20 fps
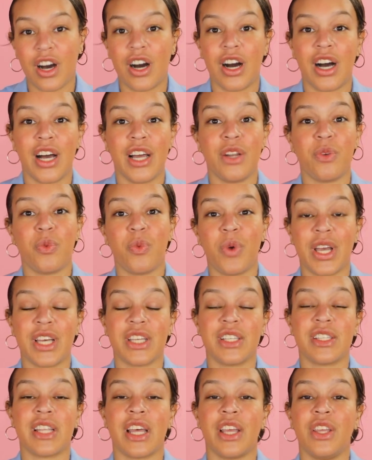on
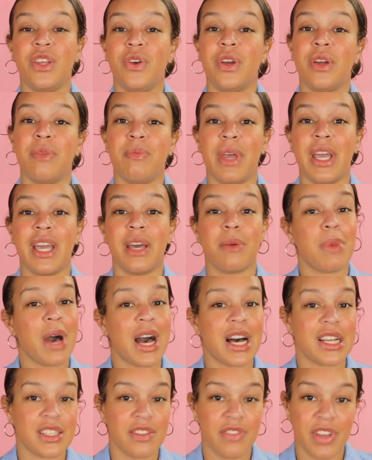ways that you can make a
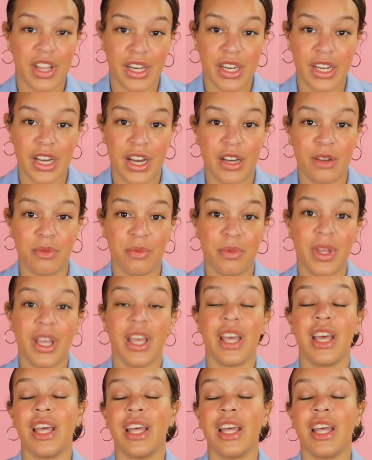passive income